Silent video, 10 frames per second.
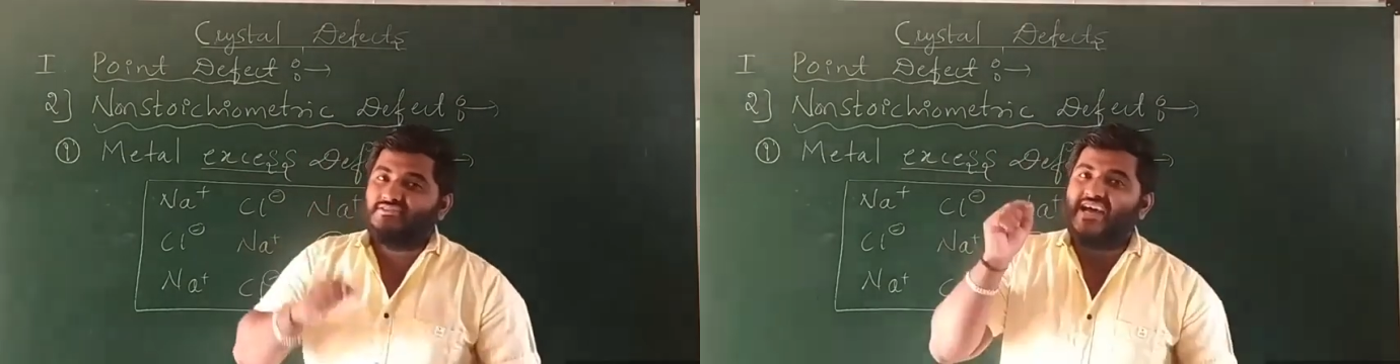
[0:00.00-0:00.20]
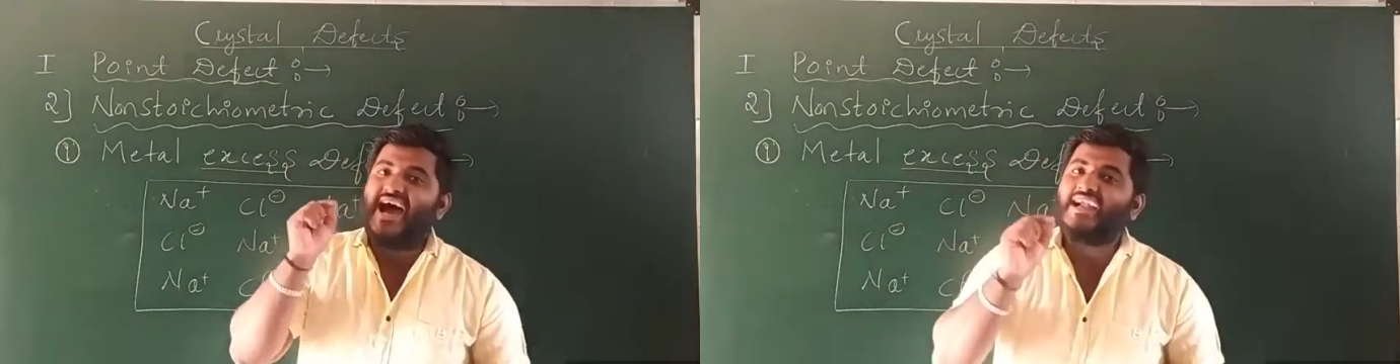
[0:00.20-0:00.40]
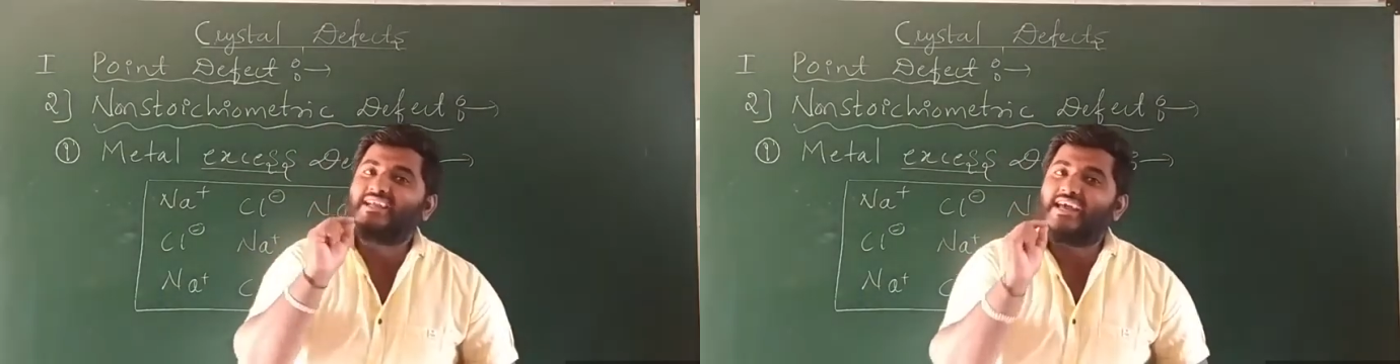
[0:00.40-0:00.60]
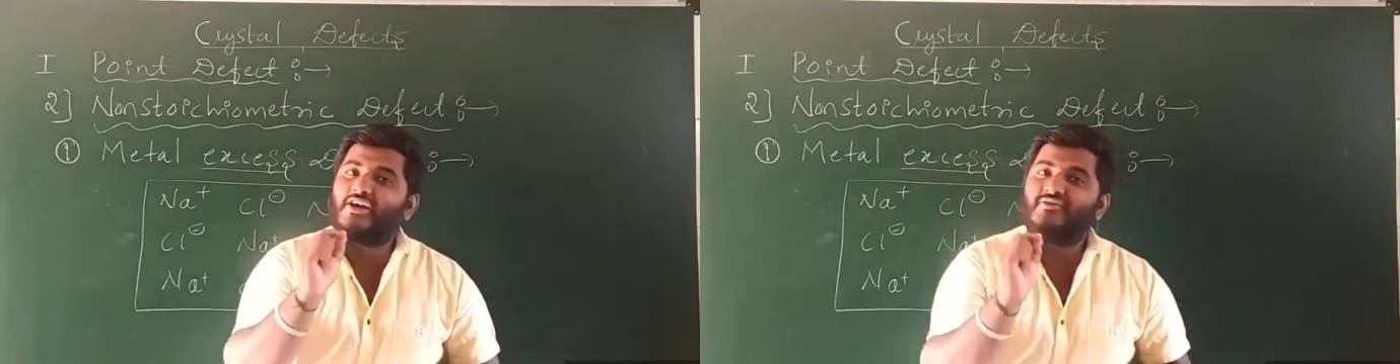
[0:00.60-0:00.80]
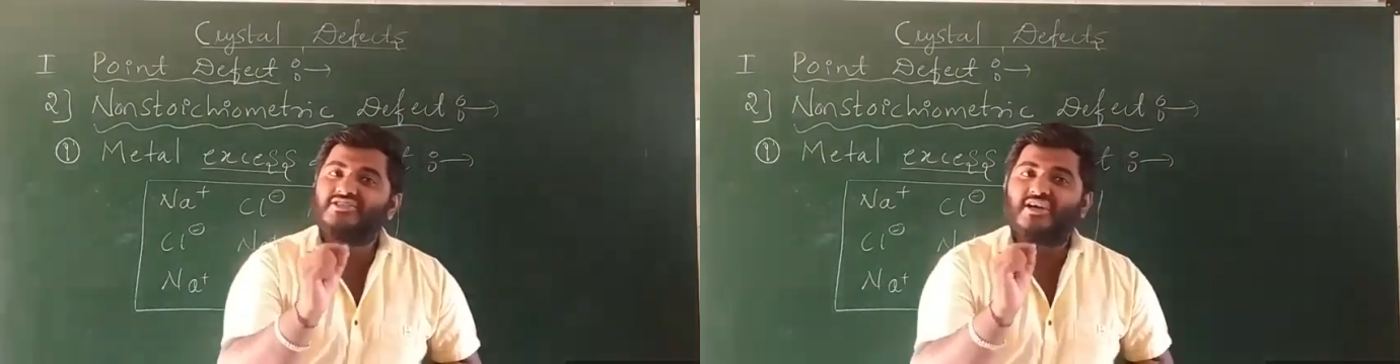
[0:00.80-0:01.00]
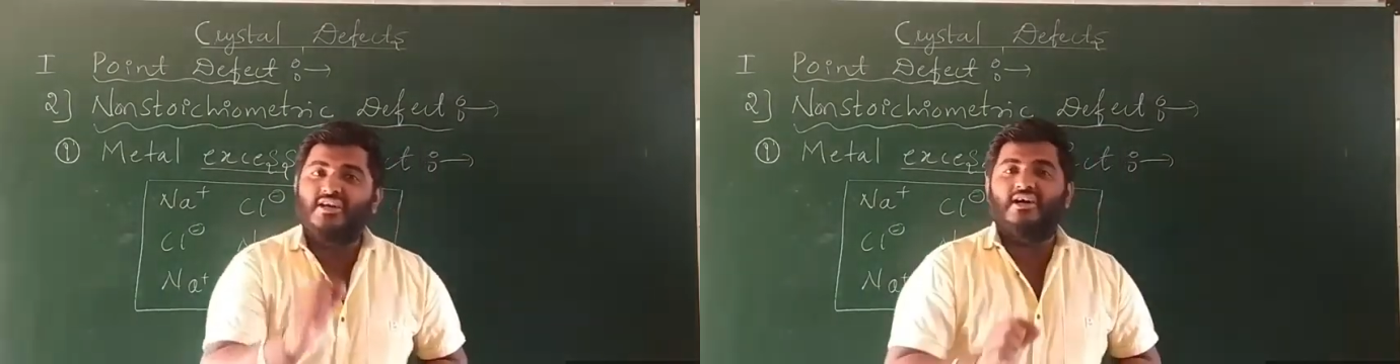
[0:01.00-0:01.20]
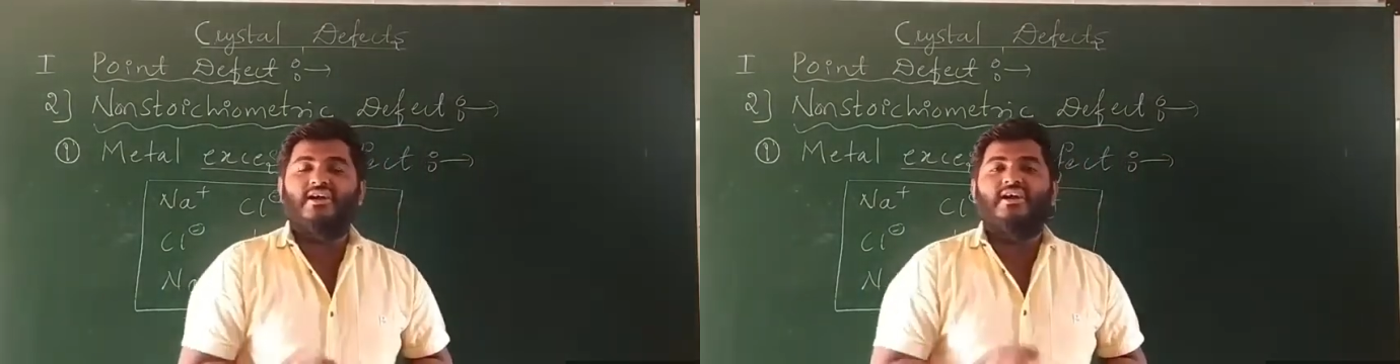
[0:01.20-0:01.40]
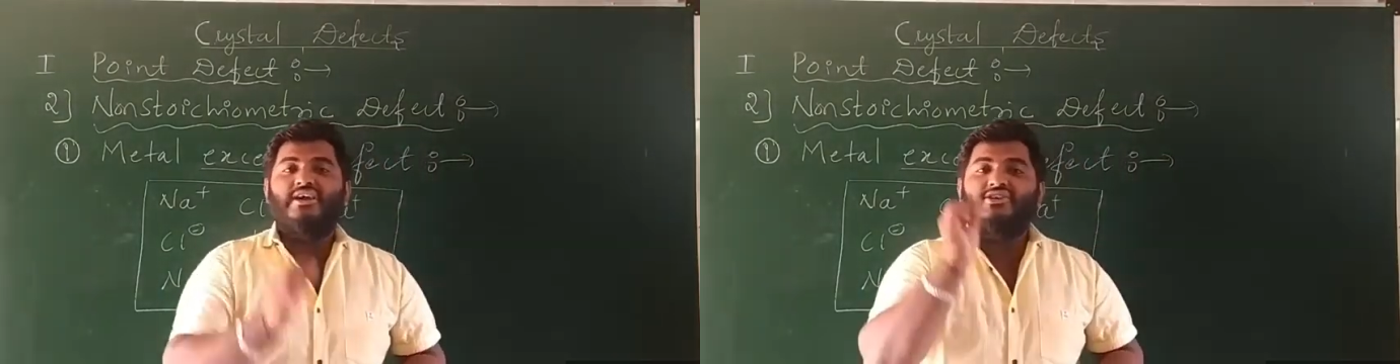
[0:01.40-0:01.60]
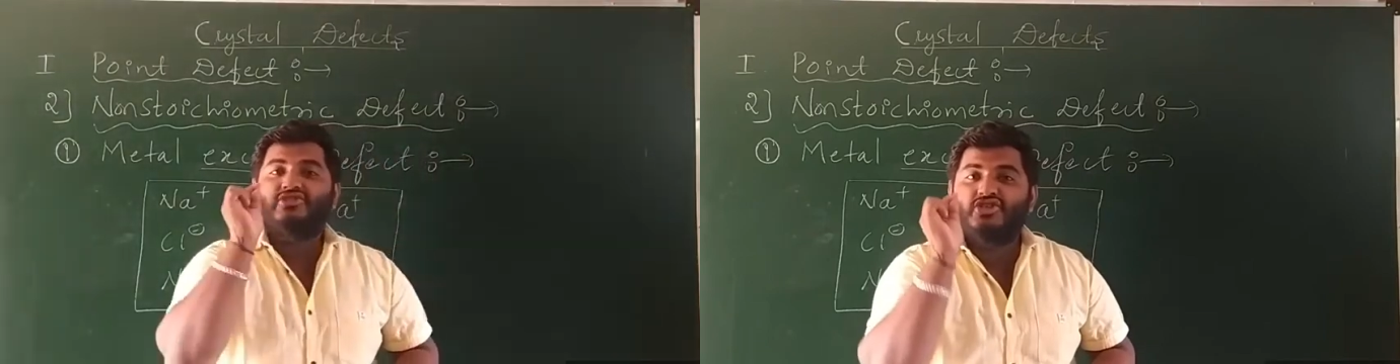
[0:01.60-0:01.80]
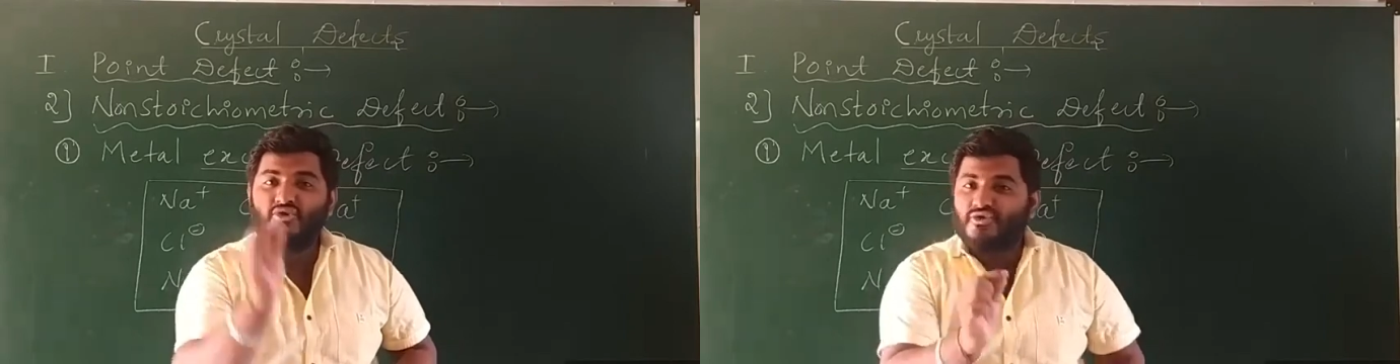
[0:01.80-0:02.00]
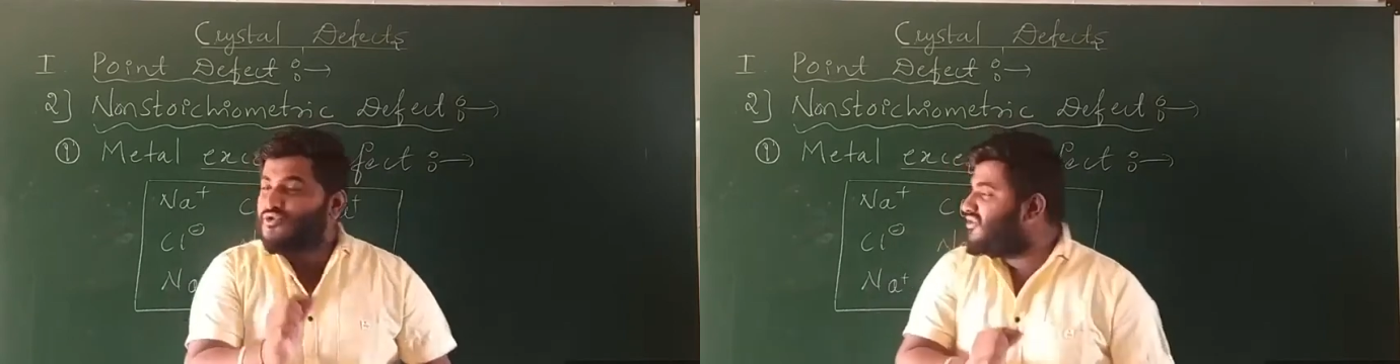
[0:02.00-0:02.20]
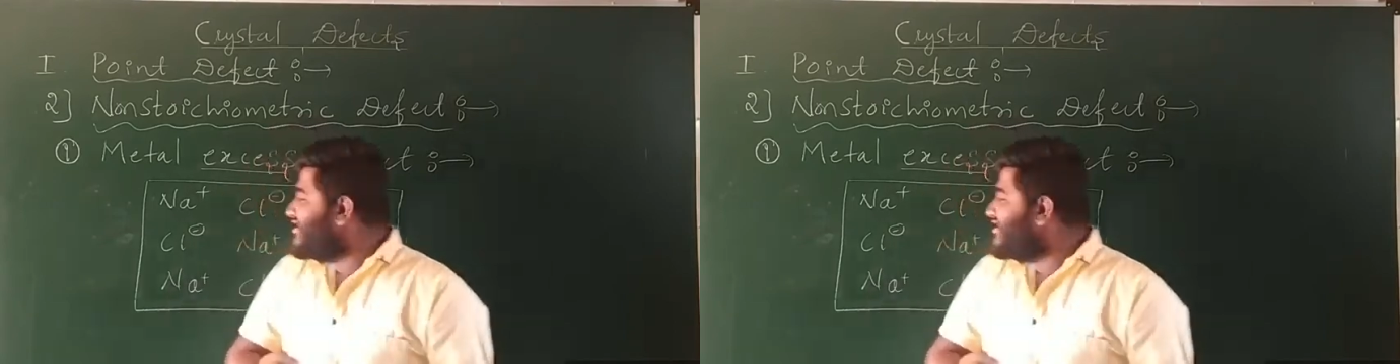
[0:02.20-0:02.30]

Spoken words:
That yellowish color is due to